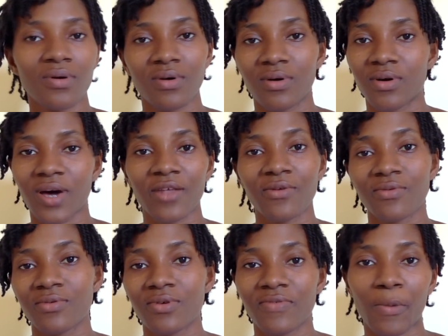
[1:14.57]
or I don't
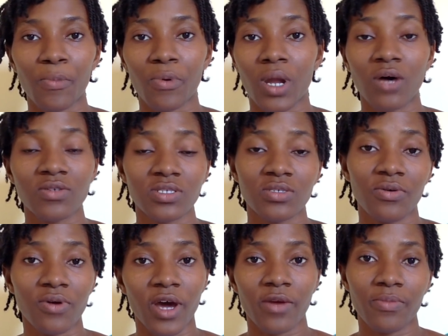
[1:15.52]
know if I'm pronouncing it
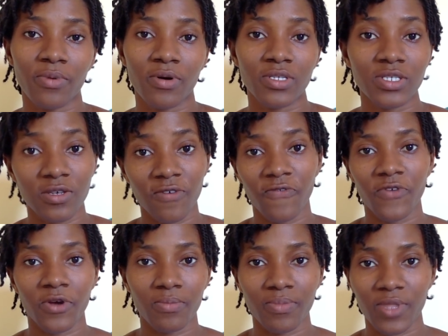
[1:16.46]
right, but
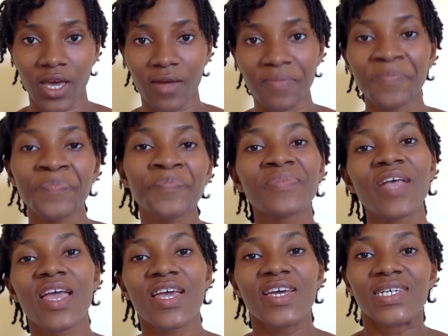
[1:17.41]
silphium there.
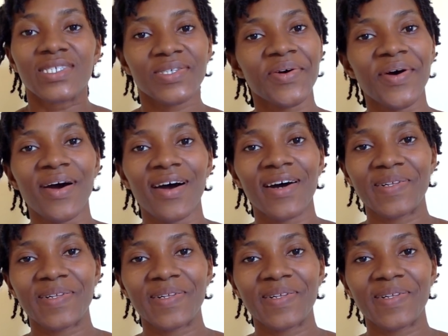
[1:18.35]
So